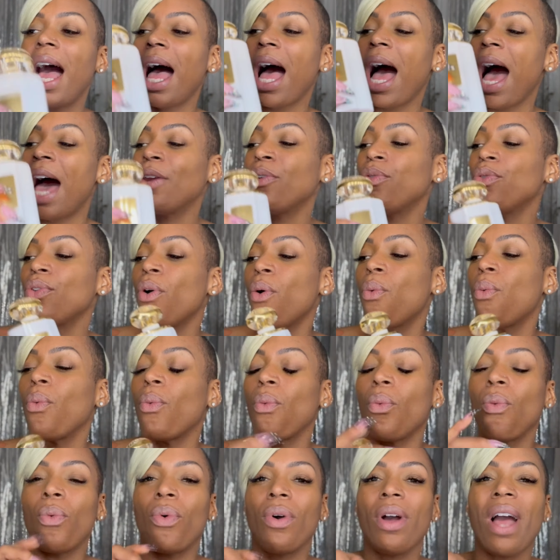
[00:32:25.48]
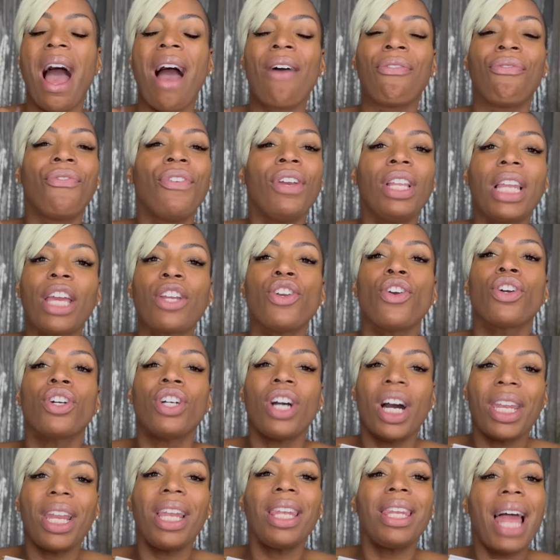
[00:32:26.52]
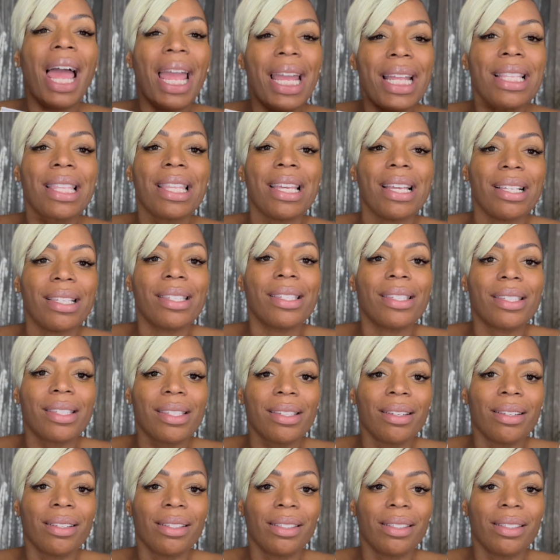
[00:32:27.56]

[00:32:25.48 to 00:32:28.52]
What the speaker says: I don't know, I feel like you're gonna like this.